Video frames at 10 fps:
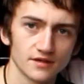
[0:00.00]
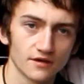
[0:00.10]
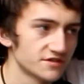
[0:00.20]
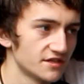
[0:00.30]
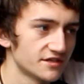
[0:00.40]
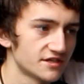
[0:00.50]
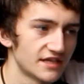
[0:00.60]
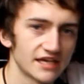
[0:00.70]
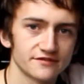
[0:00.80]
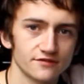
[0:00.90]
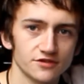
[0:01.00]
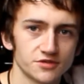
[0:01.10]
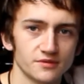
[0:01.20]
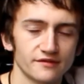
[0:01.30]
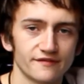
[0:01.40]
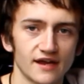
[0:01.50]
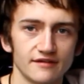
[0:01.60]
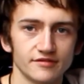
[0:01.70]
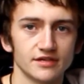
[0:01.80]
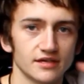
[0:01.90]
Obviously this is the S version with the
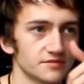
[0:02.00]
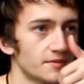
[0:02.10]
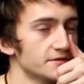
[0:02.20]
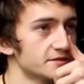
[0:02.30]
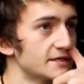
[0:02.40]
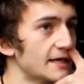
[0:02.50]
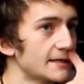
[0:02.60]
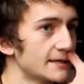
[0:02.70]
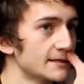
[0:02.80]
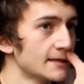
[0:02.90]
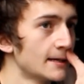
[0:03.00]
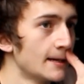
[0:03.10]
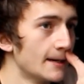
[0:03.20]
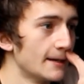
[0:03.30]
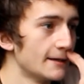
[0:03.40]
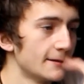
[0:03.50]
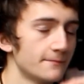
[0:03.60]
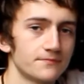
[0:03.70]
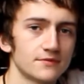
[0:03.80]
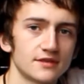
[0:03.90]
fairing as opposed to the naked.
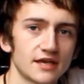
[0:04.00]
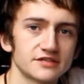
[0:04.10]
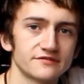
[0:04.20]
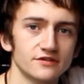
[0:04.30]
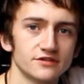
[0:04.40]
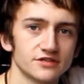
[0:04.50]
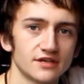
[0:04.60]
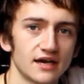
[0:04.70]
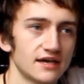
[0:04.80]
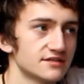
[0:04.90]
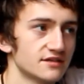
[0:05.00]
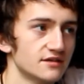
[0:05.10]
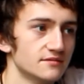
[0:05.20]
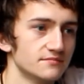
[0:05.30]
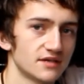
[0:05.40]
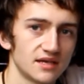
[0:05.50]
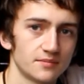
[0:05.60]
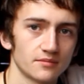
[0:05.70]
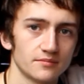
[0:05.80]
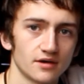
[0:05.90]
The S version has
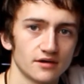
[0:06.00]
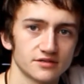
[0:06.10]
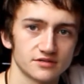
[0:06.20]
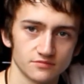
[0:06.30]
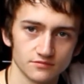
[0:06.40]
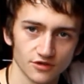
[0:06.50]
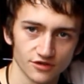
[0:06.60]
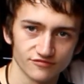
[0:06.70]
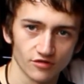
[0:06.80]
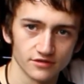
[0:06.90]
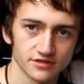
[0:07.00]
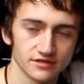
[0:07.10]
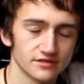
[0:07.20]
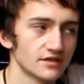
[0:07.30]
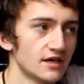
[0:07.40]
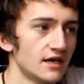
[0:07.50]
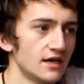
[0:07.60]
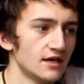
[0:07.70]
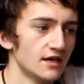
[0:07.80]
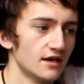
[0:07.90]
clip-on bars, not the visors.
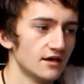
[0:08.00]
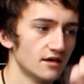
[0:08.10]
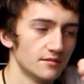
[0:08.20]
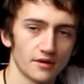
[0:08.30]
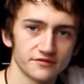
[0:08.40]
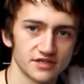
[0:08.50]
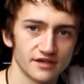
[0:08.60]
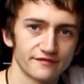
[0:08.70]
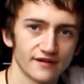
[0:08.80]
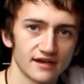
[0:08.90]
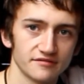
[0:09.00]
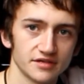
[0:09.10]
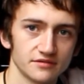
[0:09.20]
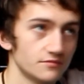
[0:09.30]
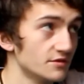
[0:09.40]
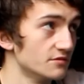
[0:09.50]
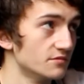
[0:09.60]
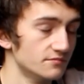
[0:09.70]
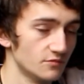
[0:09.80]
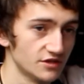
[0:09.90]
Obviously a fairing with your
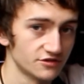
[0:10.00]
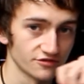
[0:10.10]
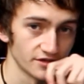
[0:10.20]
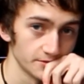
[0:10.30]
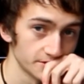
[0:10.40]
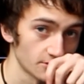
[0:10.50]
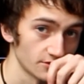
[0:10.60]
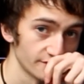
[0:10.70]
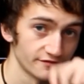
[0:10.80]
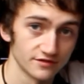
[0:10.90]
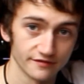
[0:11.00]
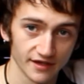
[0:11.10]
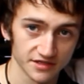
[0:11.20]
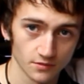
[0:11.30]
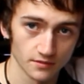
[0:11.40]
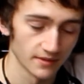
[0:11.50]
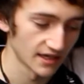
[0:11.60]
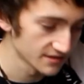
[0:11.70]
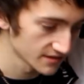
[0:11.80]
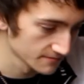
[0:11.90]
windscreen, which is quite good for deflecting wind
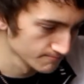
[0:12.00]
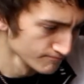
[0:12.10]
blast.